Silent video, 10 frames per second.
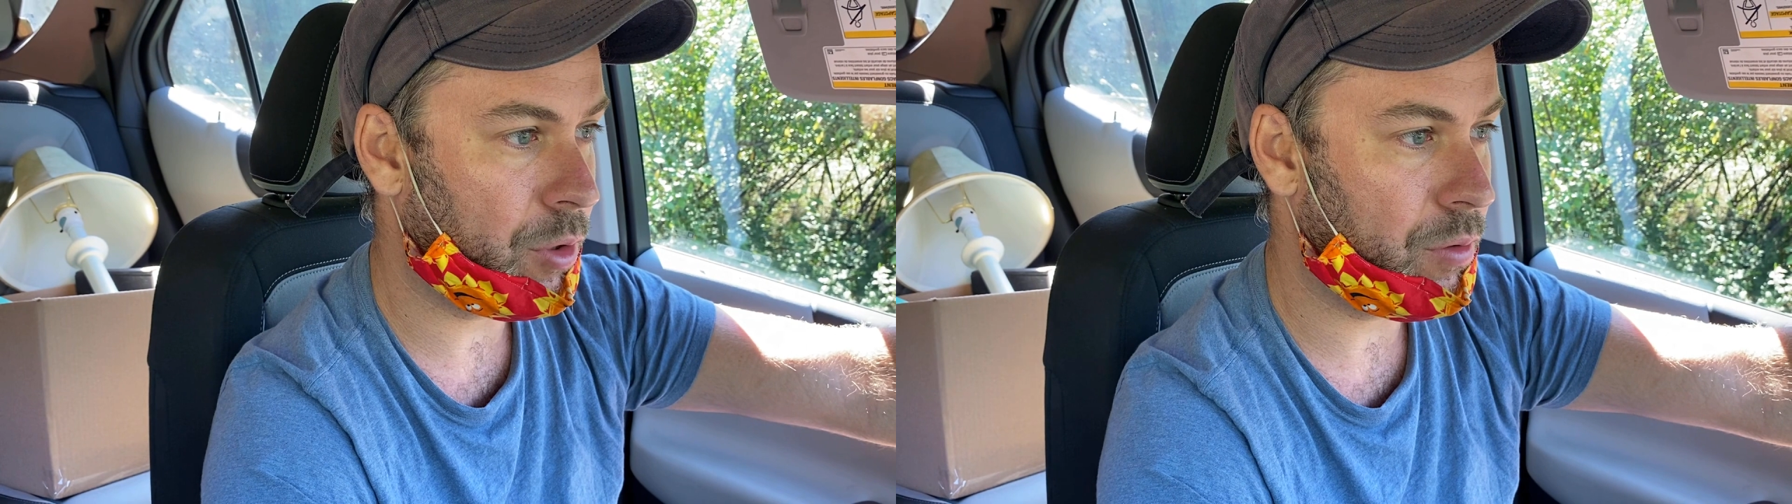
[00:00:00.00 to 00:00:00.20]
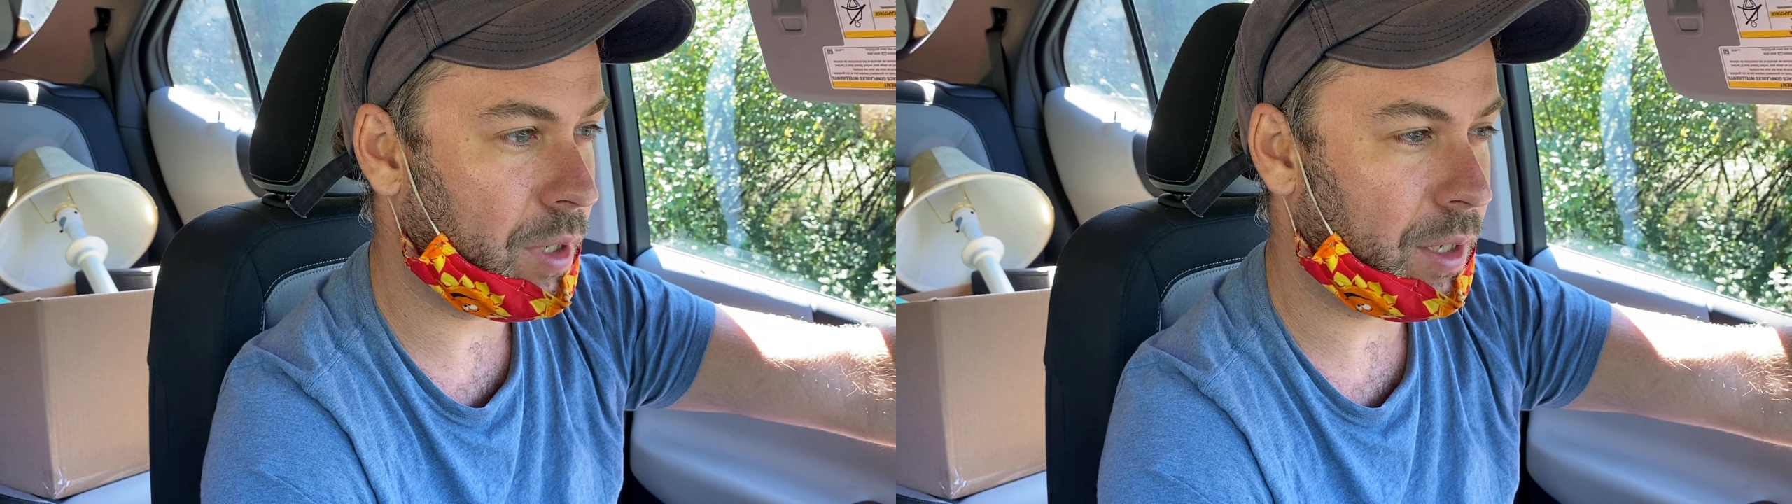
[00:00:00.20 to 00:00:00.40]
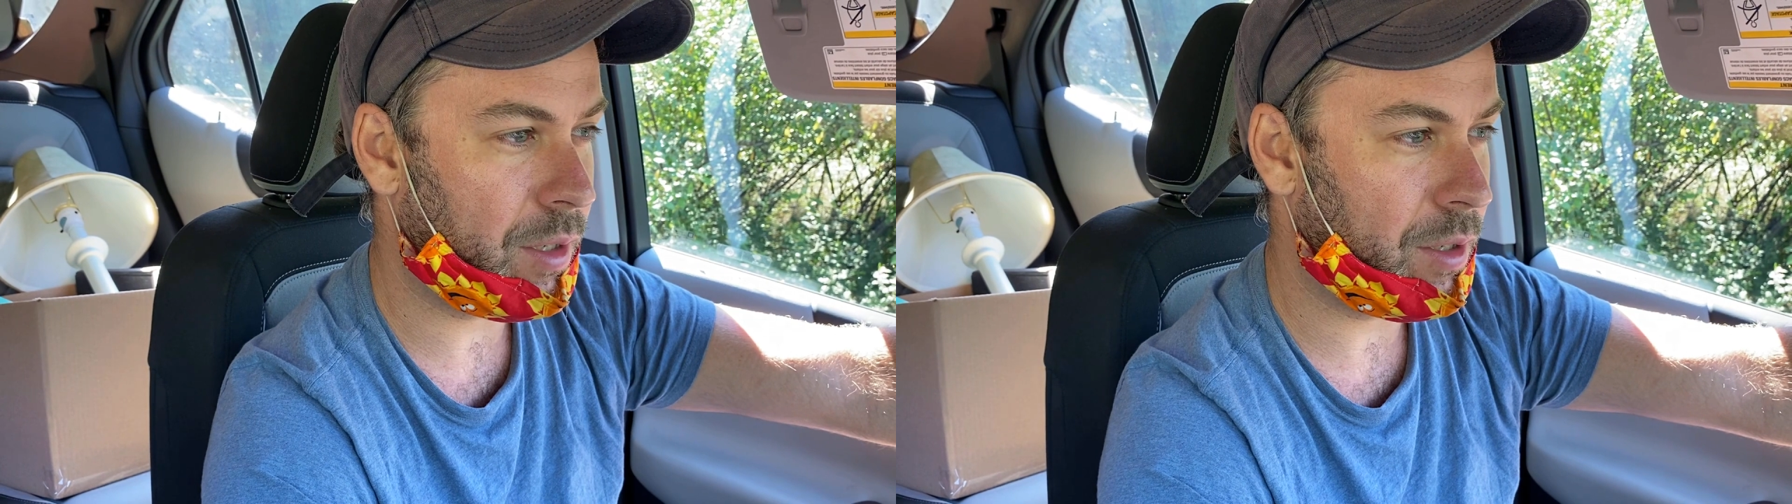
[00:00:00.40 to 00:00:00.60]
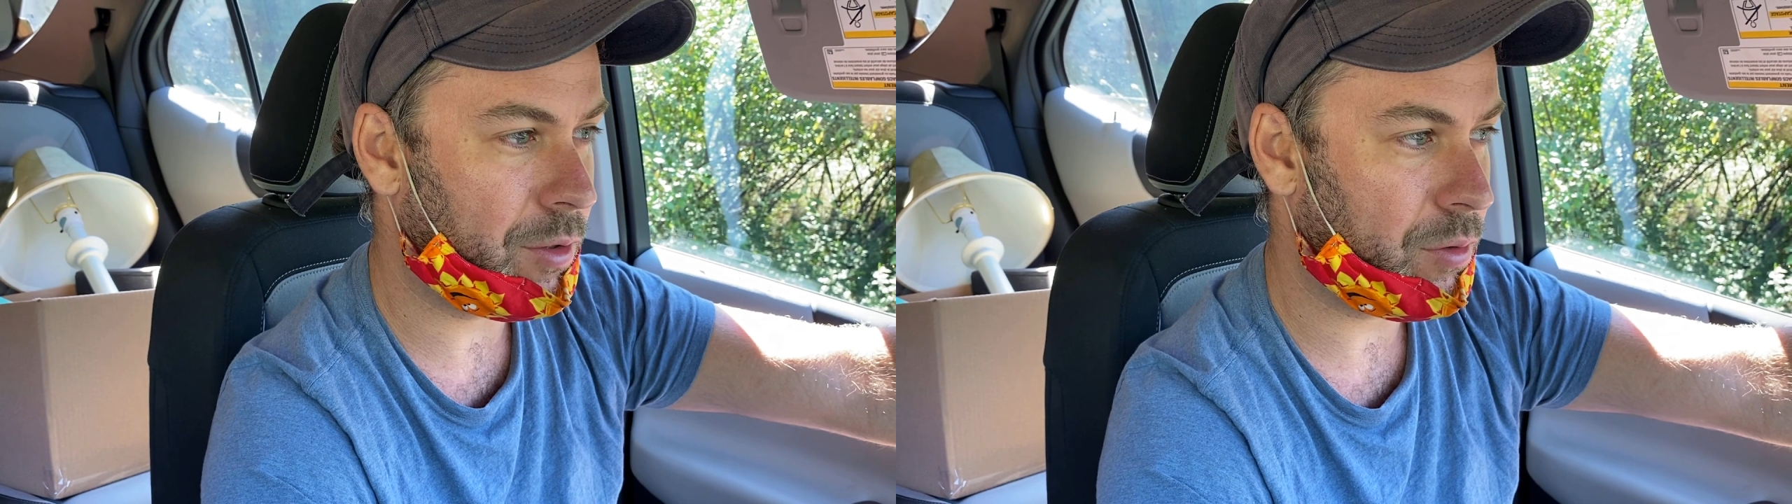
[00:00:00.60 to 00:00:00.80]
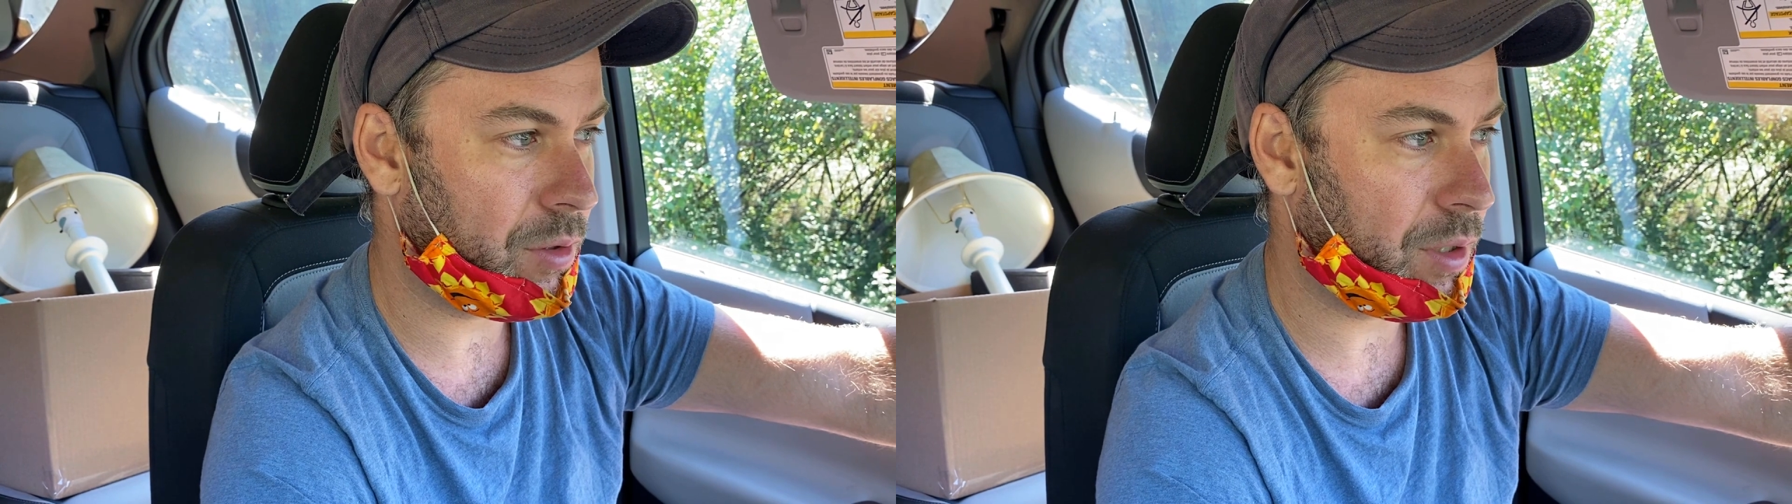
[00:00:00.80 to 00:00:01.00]
you get an
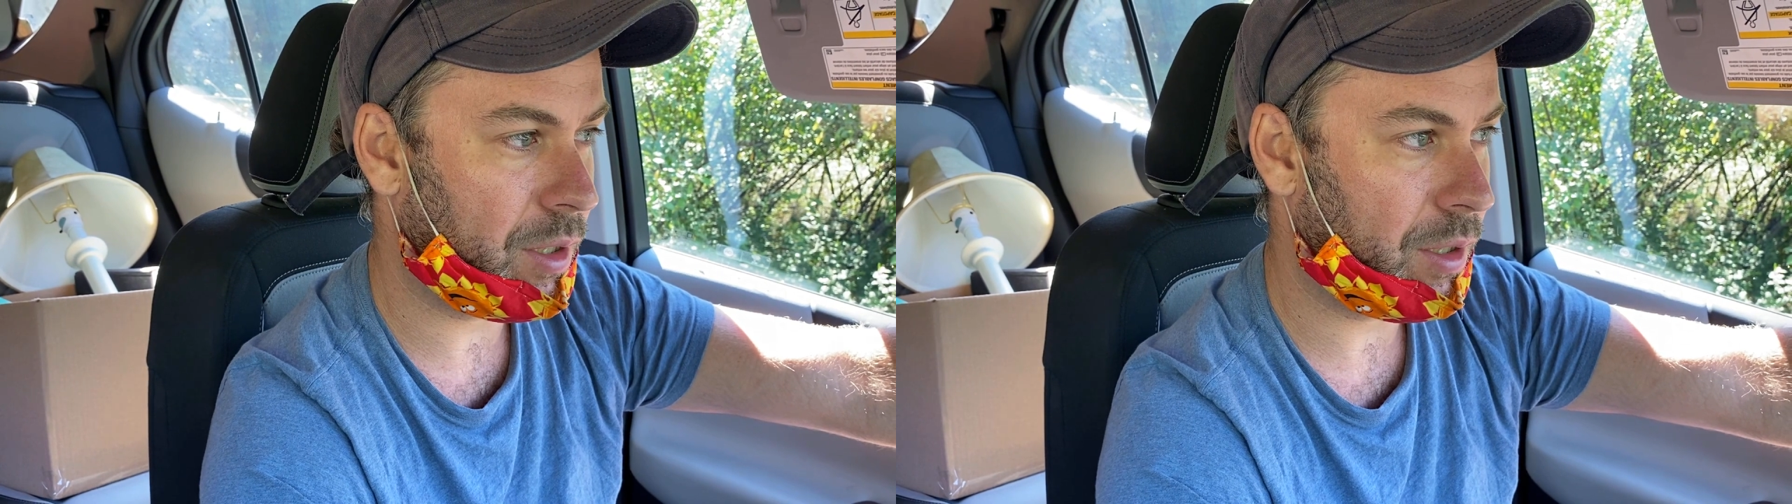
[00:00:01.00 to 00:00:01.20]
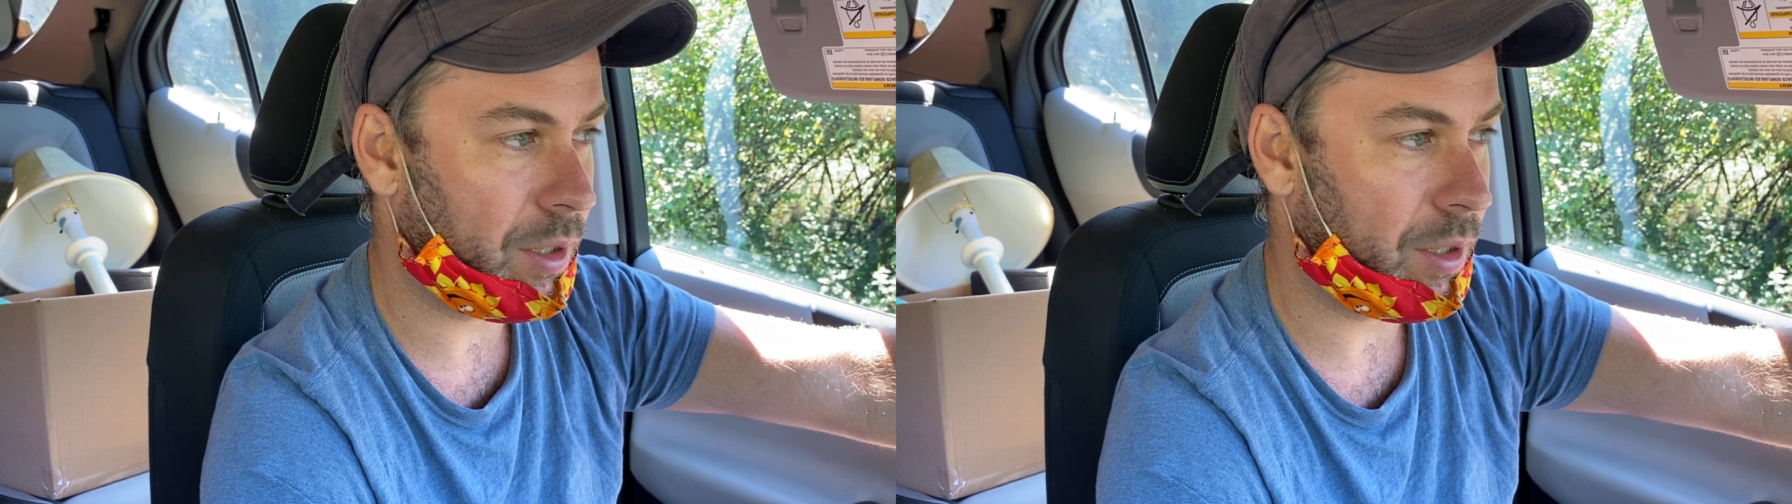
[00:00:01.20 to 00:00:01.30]
interesting,